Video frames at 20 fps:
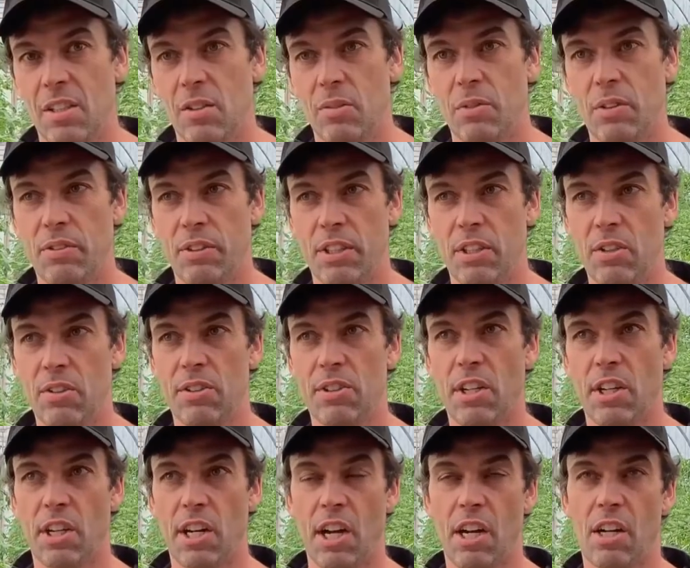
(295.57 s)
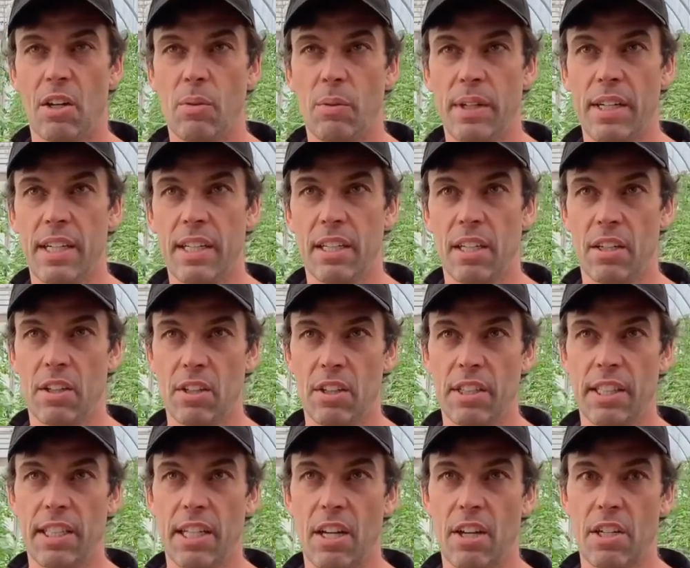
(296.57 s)
We reduced our carrot weeding on
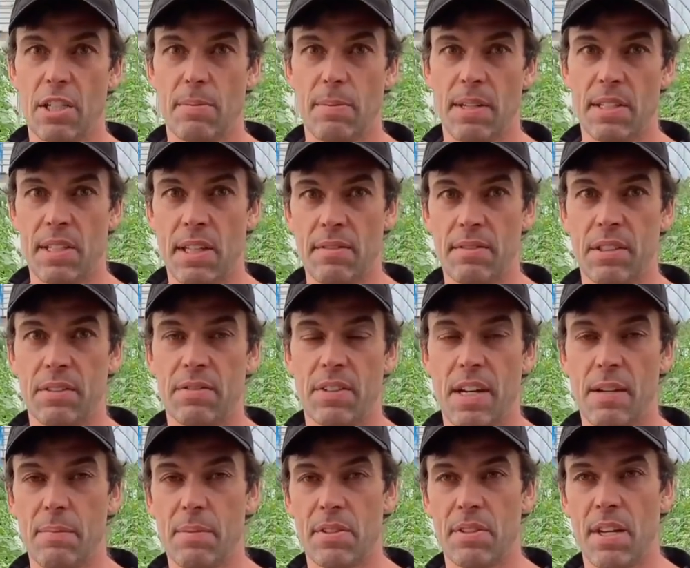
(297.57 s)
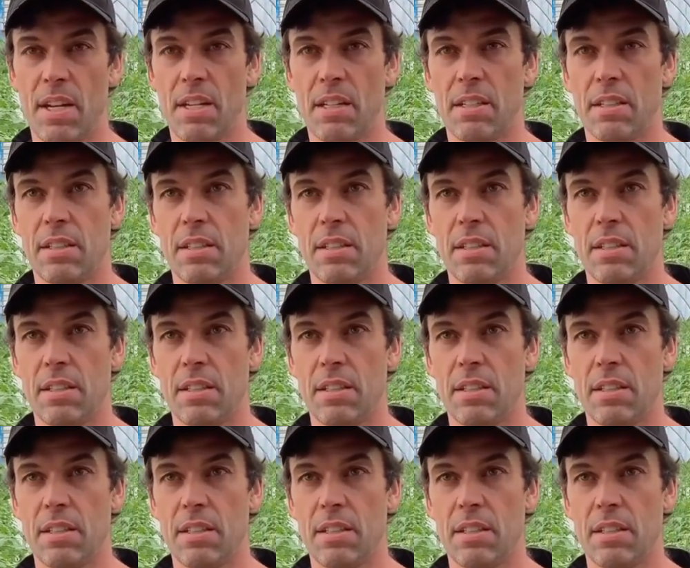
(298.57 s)
early carrots by 75%.